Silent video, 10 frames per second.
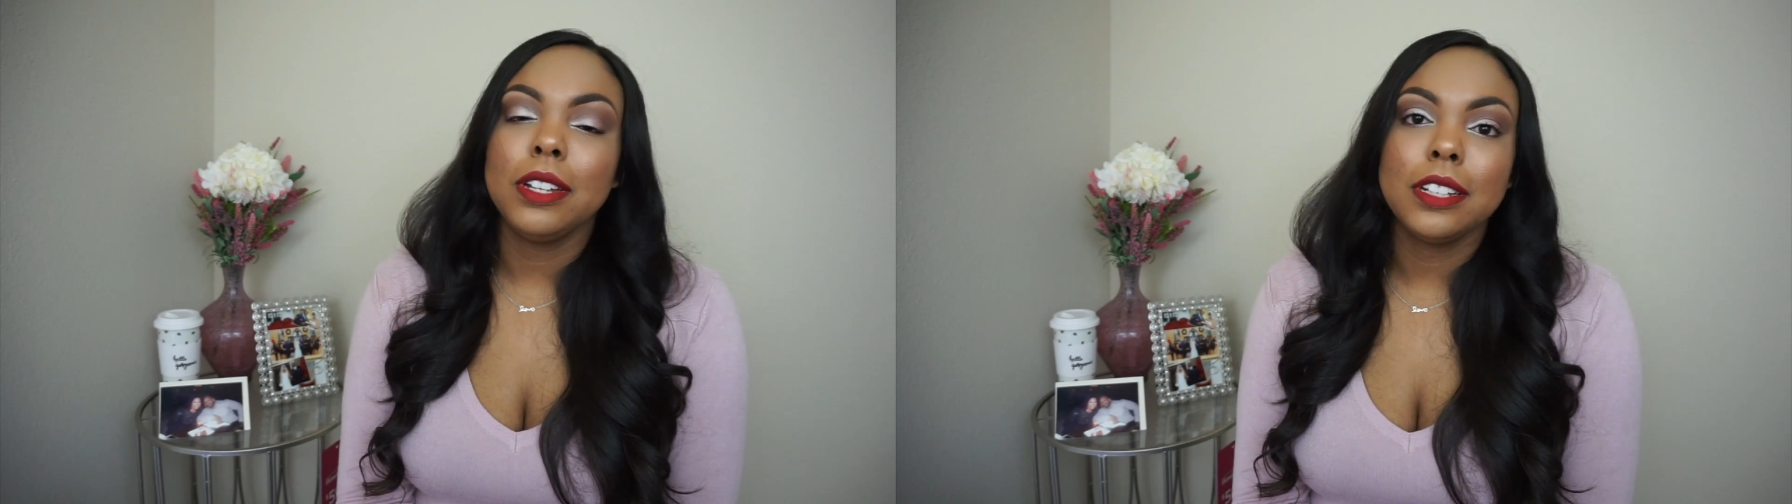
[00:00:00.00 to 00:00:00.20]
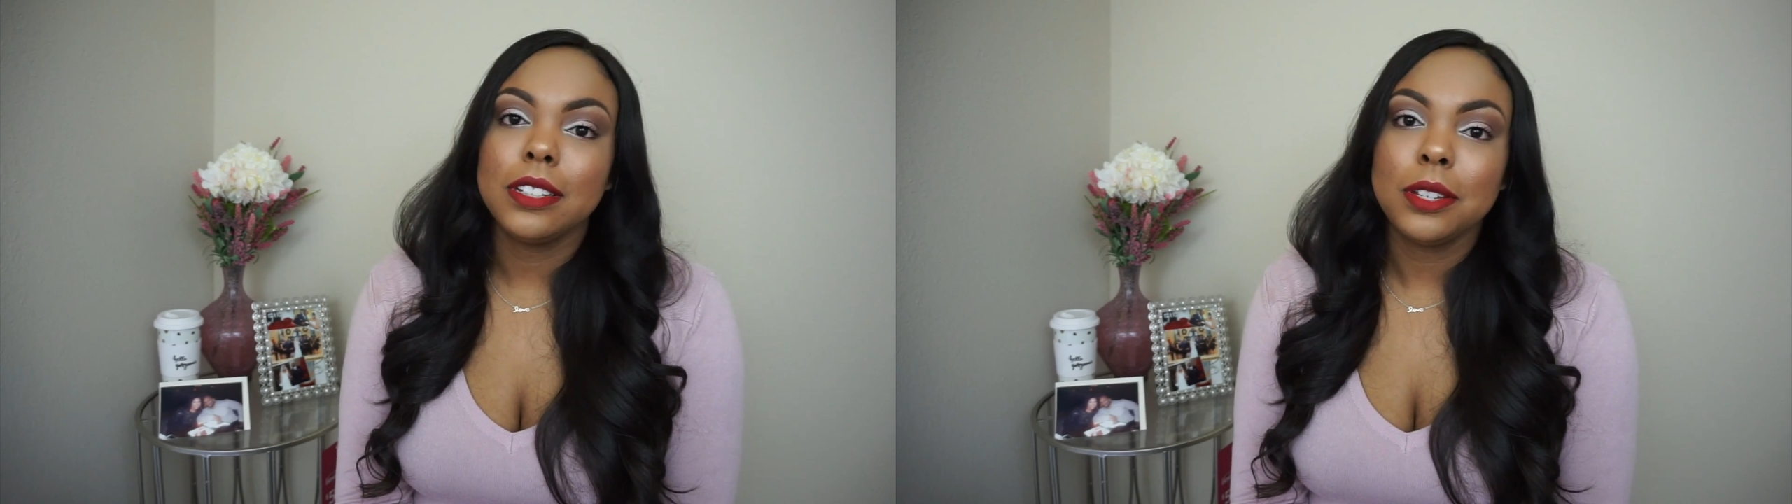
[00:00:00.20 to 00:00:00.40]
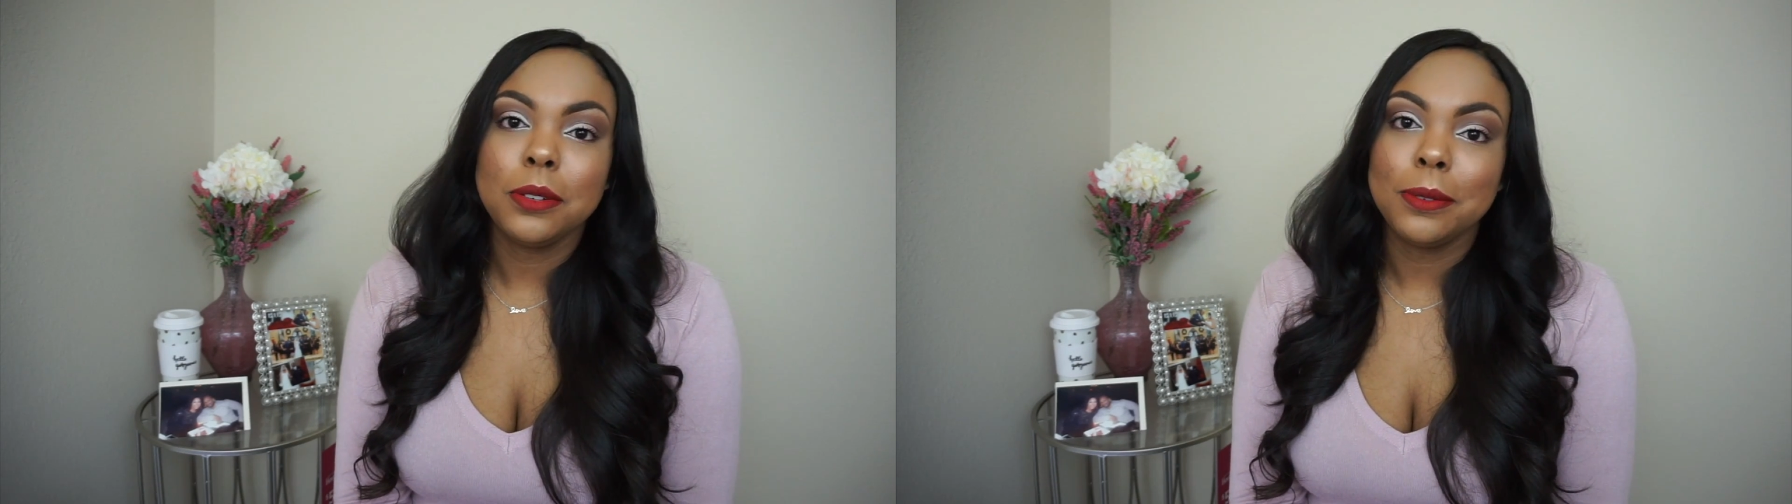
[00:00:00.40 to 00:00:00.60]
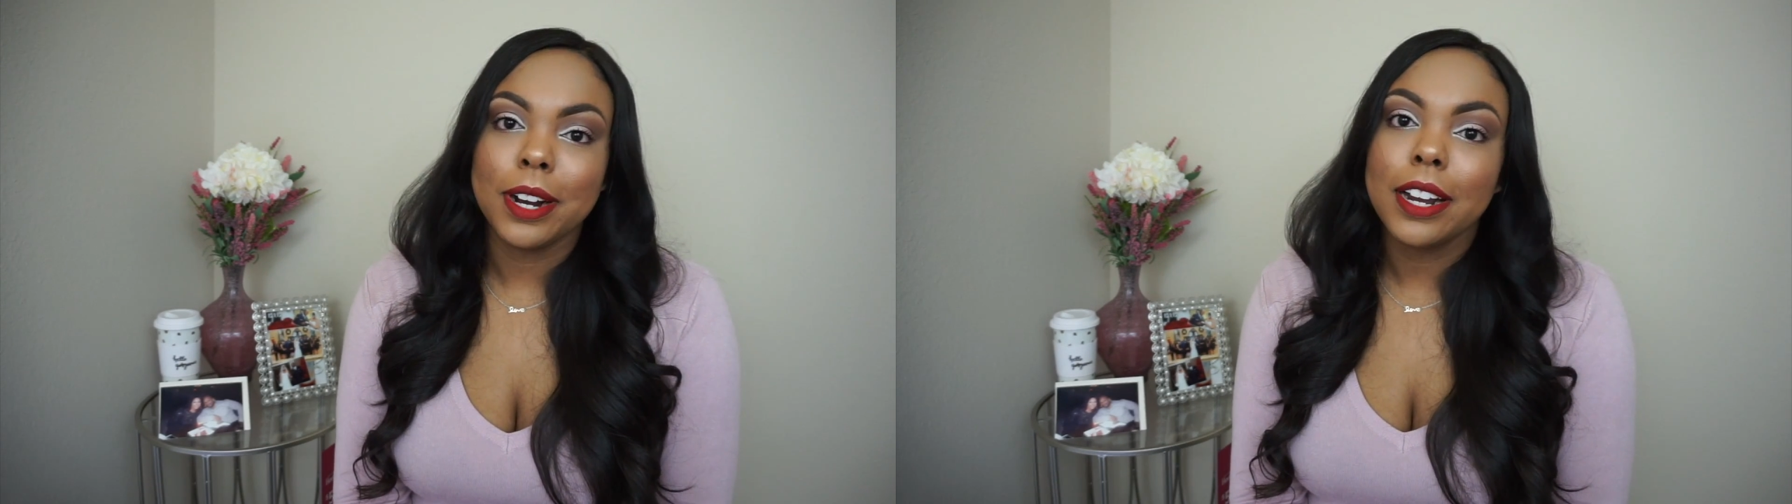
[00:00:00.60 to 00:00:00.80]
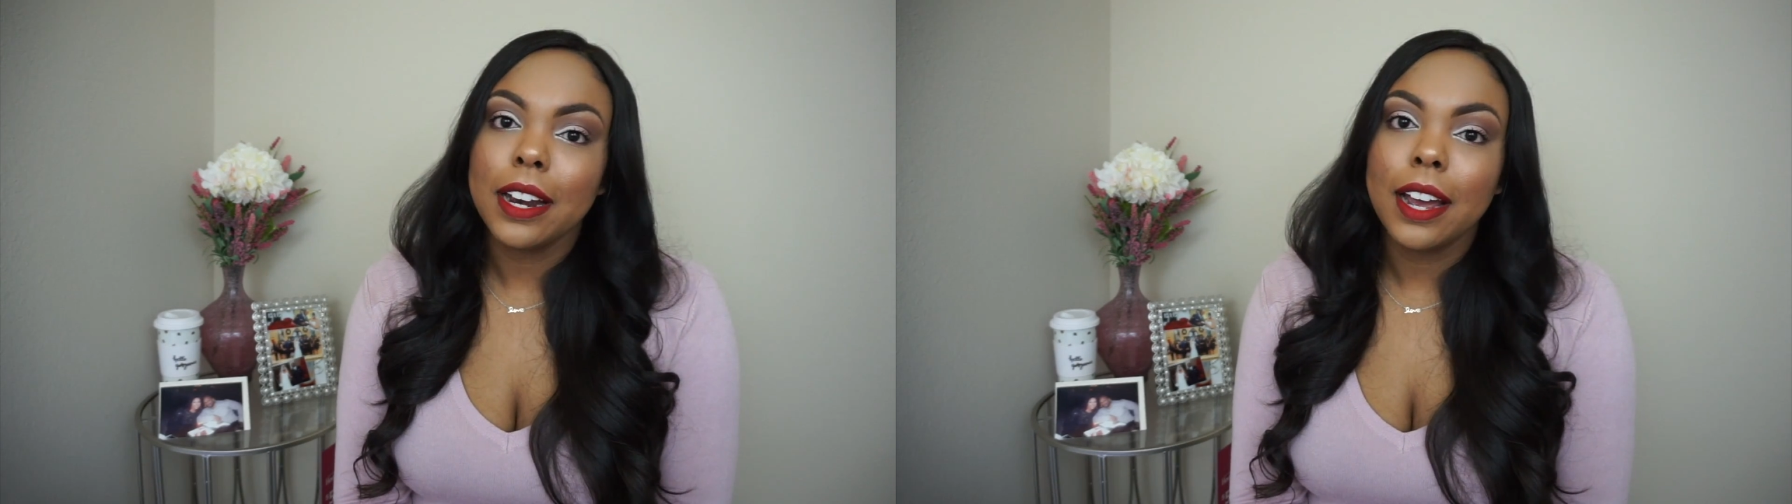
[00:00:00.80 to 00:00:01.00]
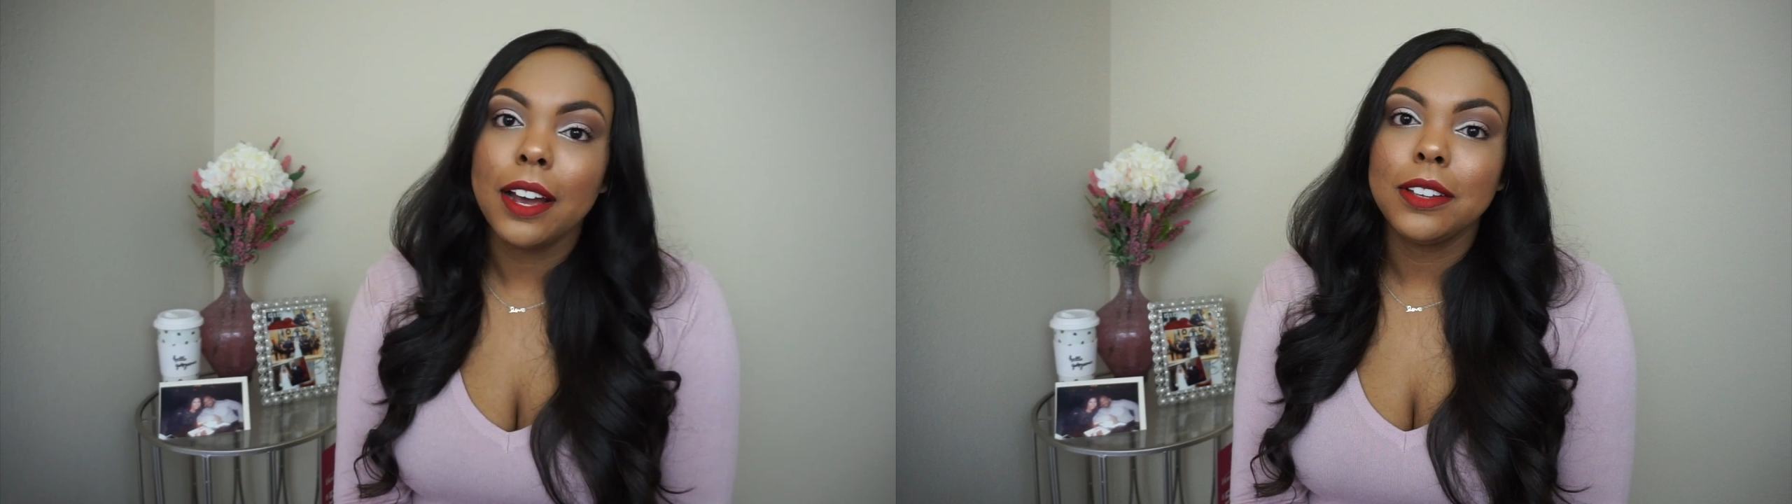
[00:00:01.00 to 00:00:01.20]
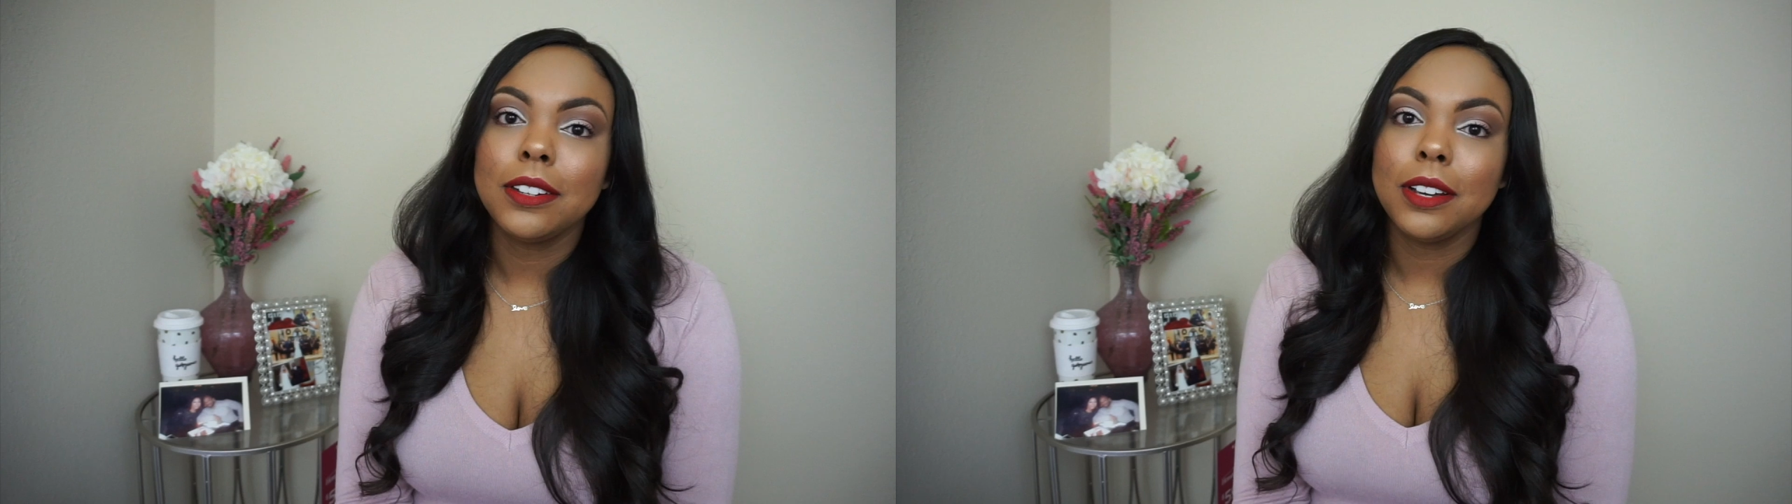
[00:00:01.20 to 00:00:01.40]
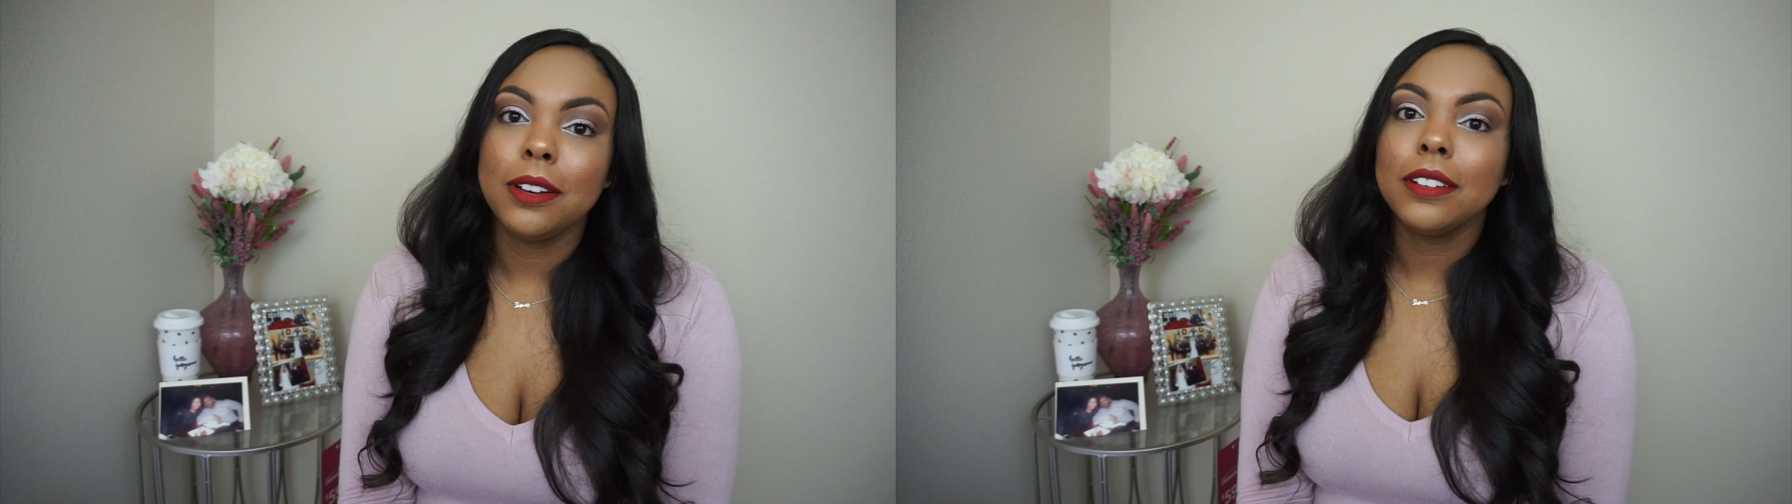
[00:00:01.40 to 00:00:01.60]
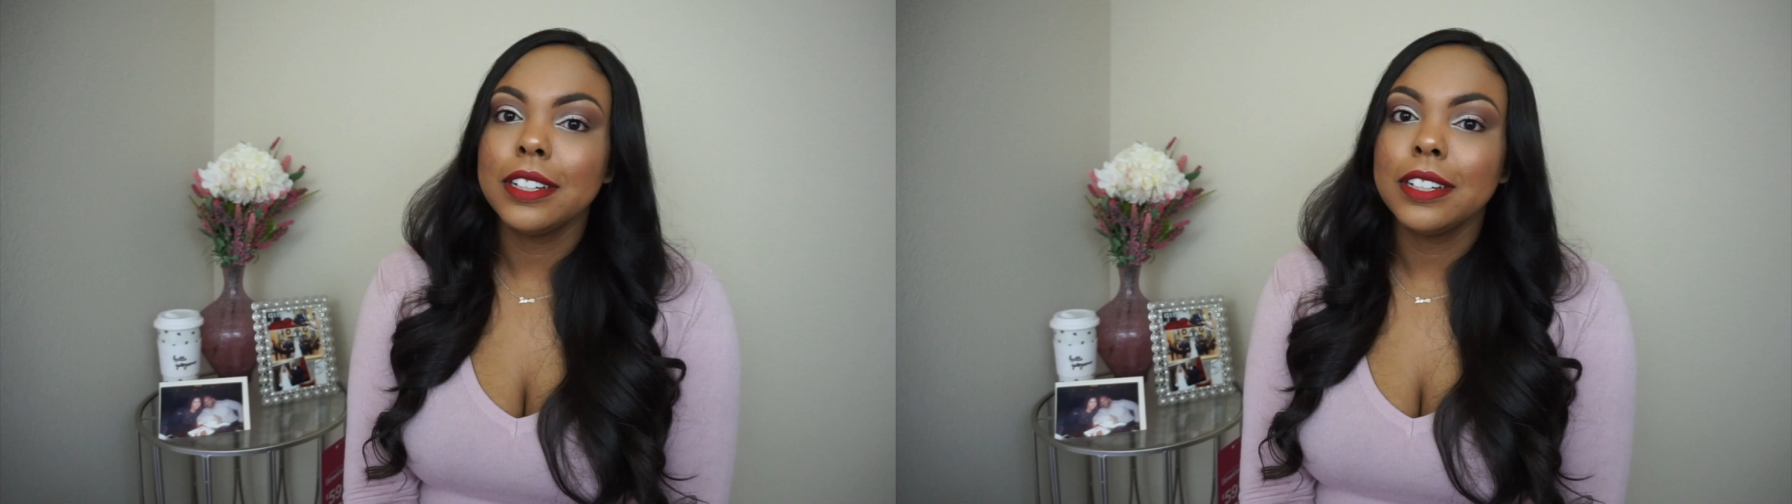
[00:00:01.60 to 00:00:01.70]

into right now, you know,